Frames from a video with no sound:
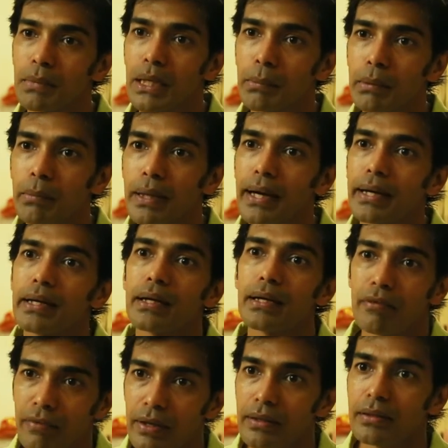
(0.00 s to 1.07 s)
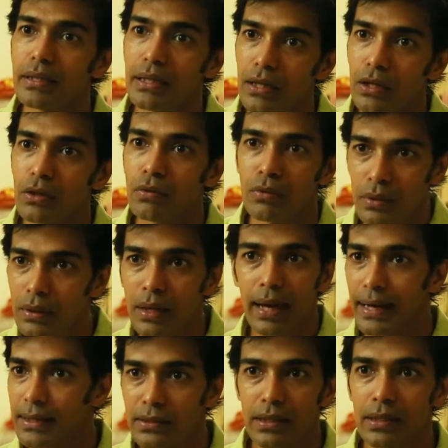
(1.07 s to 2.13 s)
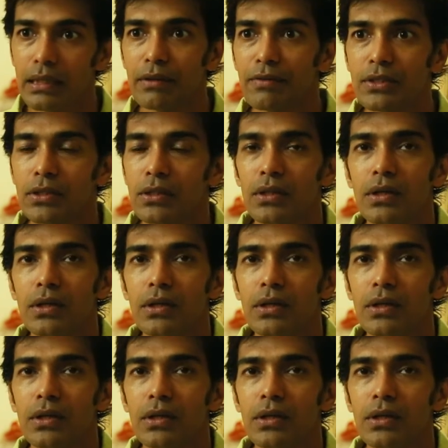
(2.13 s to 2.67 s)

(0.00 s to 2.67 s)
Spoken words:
maybe by getting a different thing, accidentally, which,